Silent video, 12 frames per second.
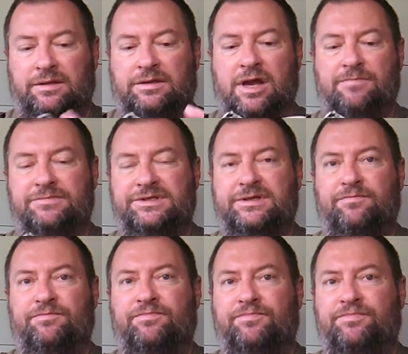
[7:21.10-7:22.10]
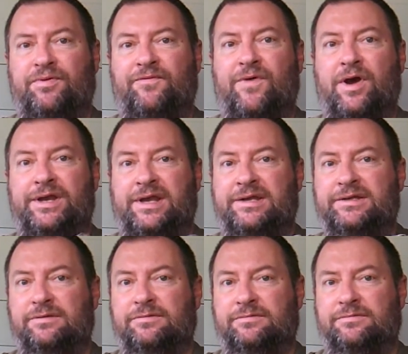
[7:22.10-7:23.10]
comes provided
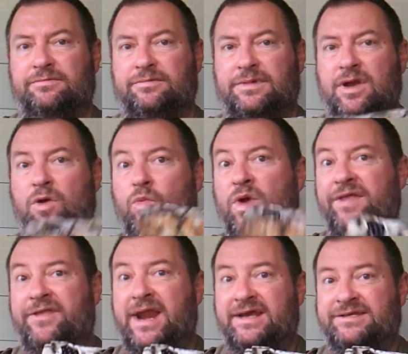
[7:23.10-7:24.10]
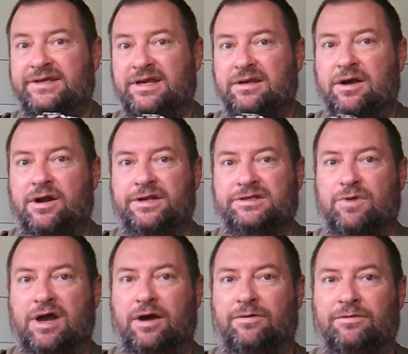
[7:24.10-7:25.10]
with an SD card as
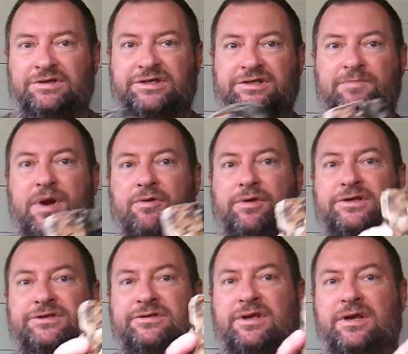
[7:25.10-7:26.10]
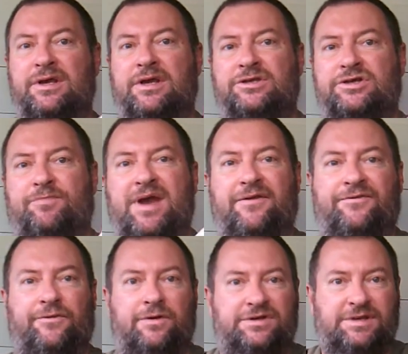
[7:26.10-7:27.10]
well, which is a bonus. So you're paying
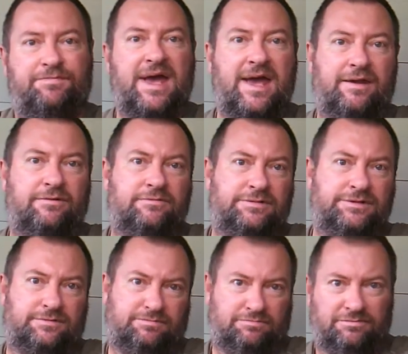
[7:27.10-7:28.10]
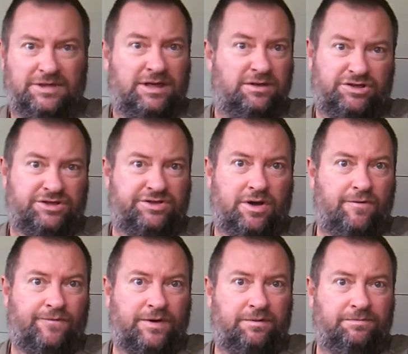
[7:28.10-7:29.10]
£30, just
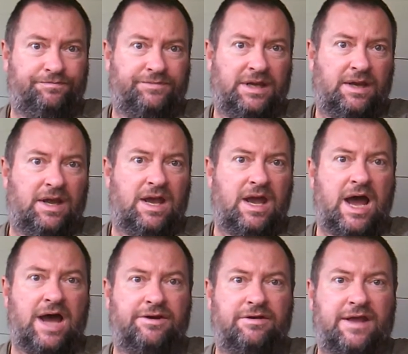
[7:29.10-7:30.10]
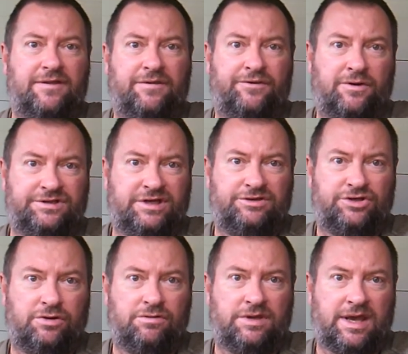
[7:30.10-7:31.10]
over, and you get the
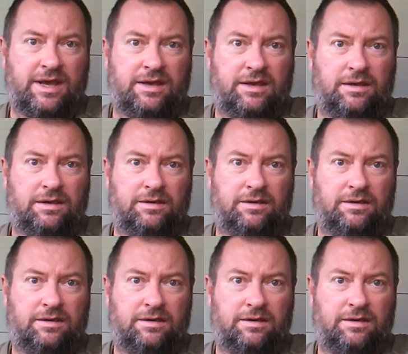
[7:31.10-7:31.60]
32 gig